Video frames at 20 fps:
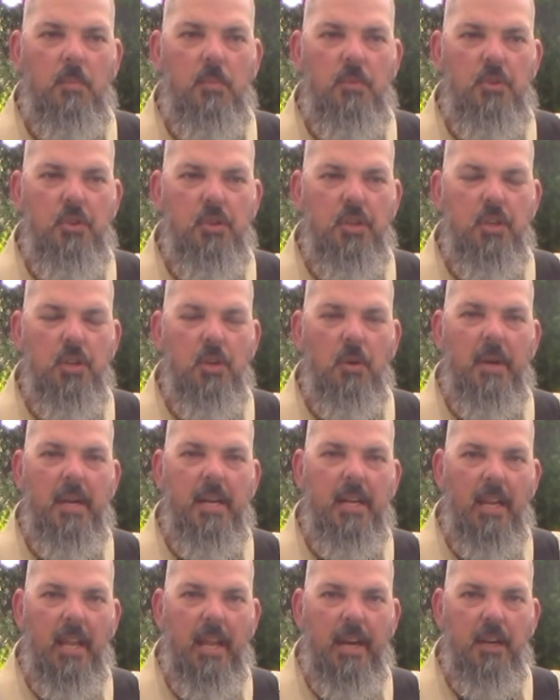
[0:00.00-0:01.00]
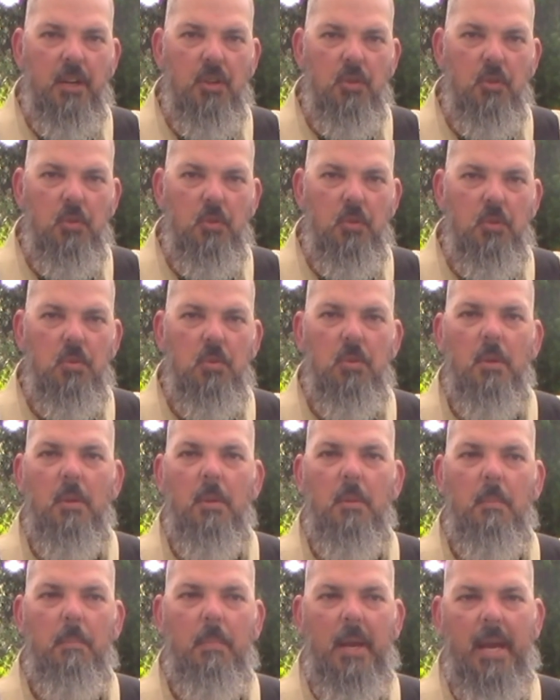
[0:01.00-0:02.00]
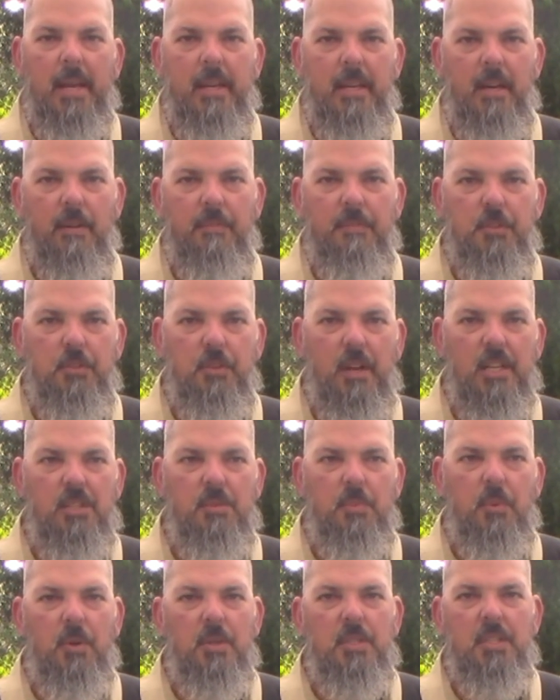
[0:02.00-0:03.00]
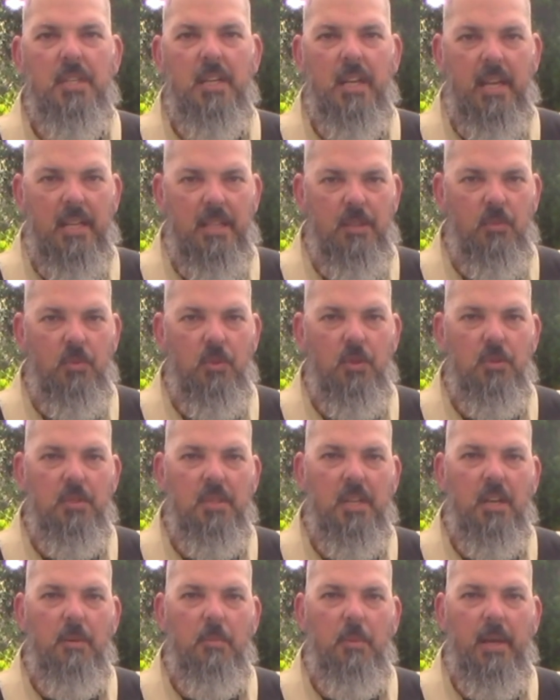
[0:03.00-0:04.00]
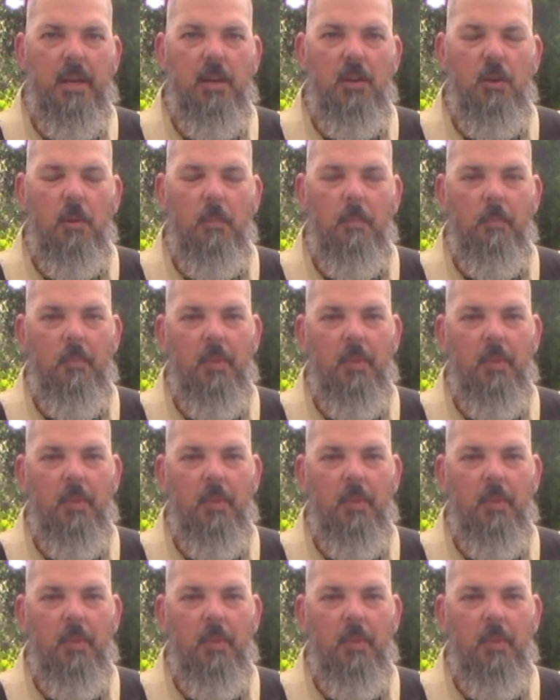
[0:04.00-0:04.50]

you can go ahead and let it cool, pack it up for transport to hit the road and go back home.